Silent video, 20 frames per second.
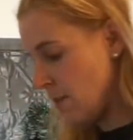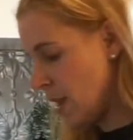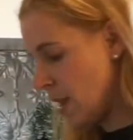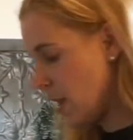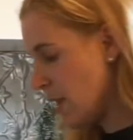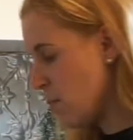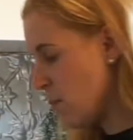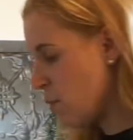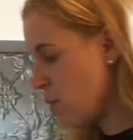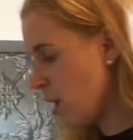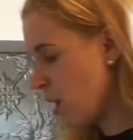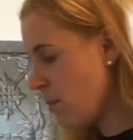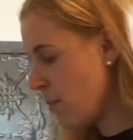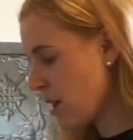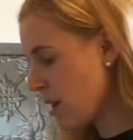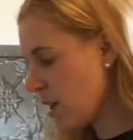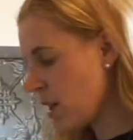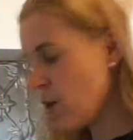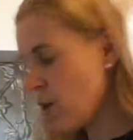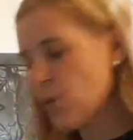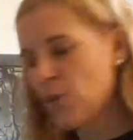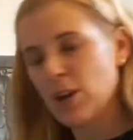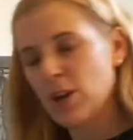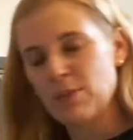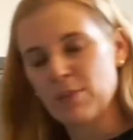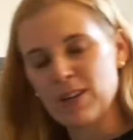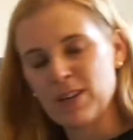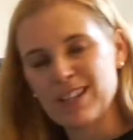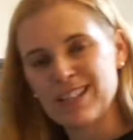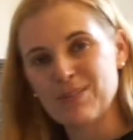and then we'll come back in 30
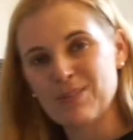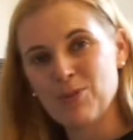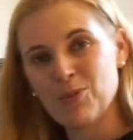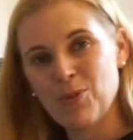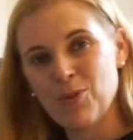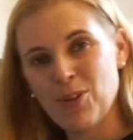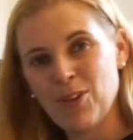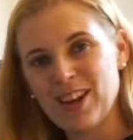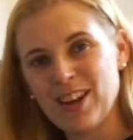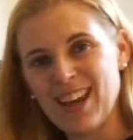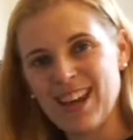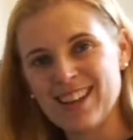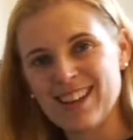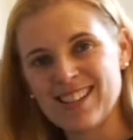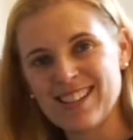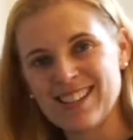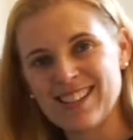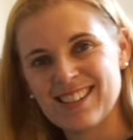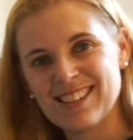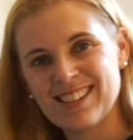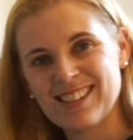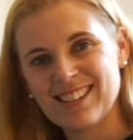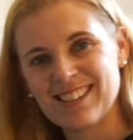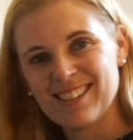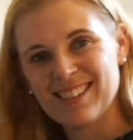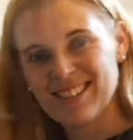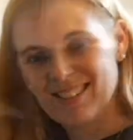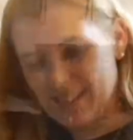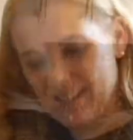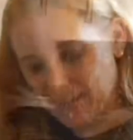minutes and we'll roll it out.
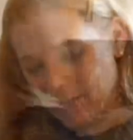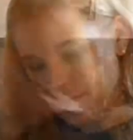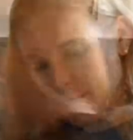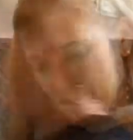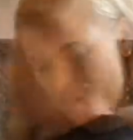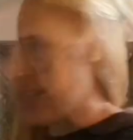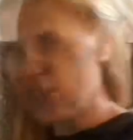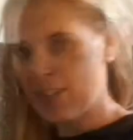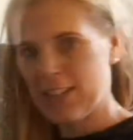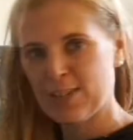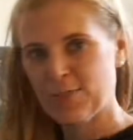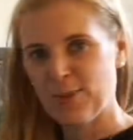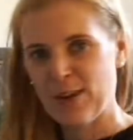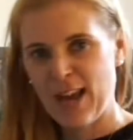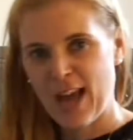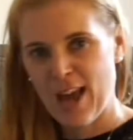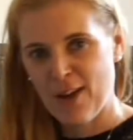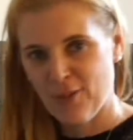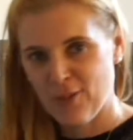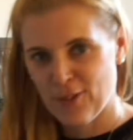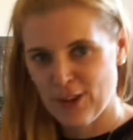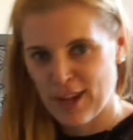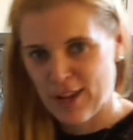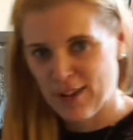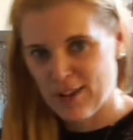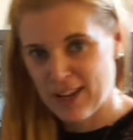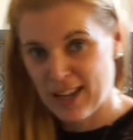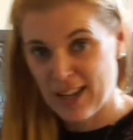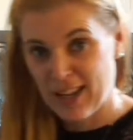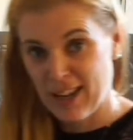Okay, so that's been half an hour
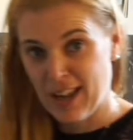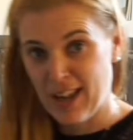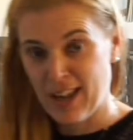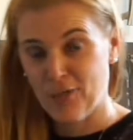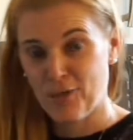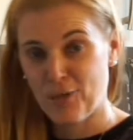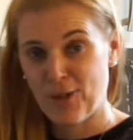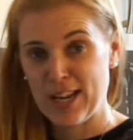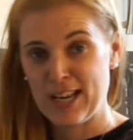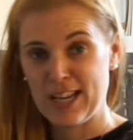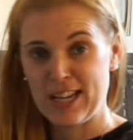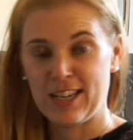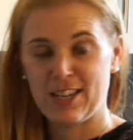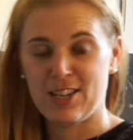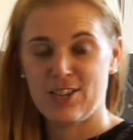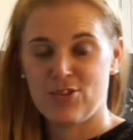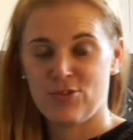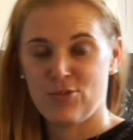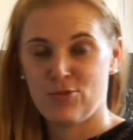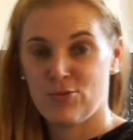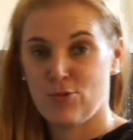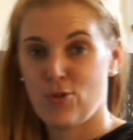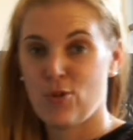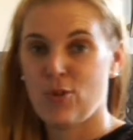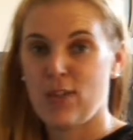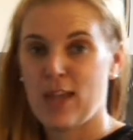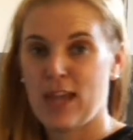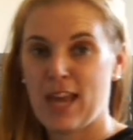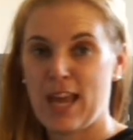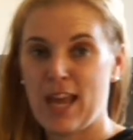now and we need to roll
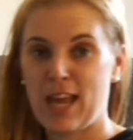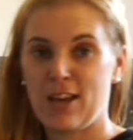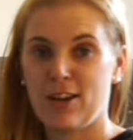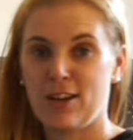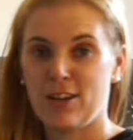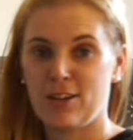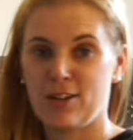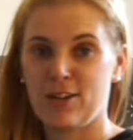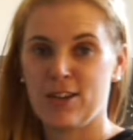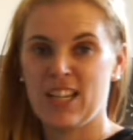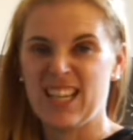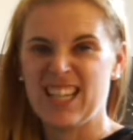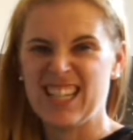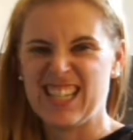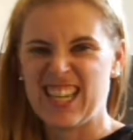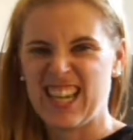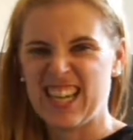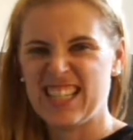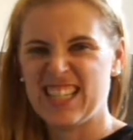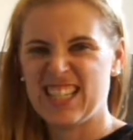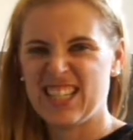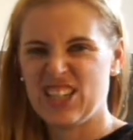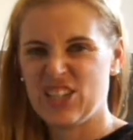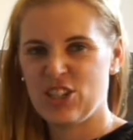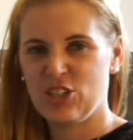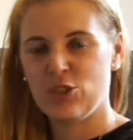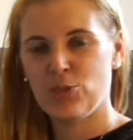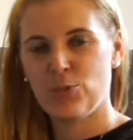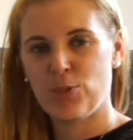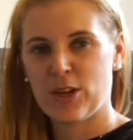out our tasty
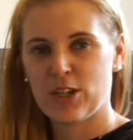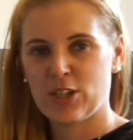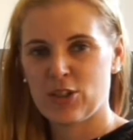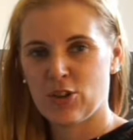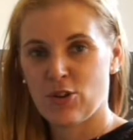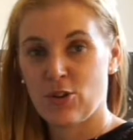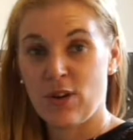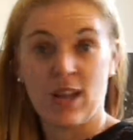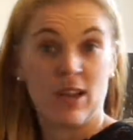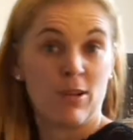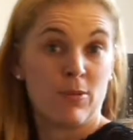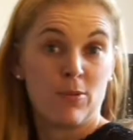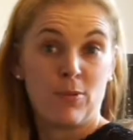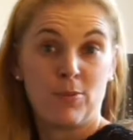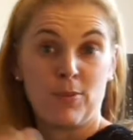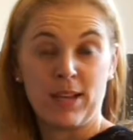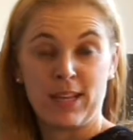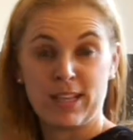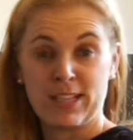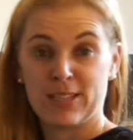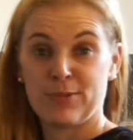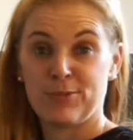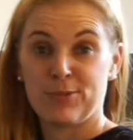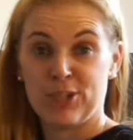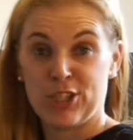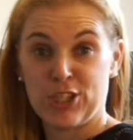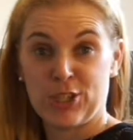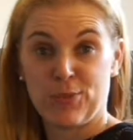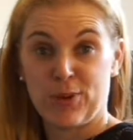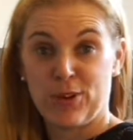gingerbread dough and make some
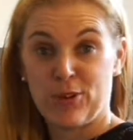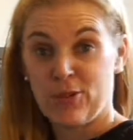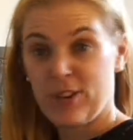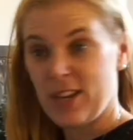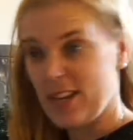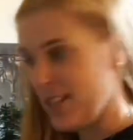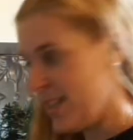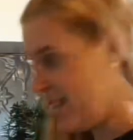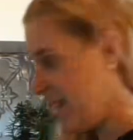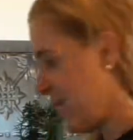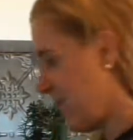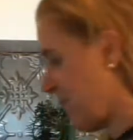gingerbread cookies.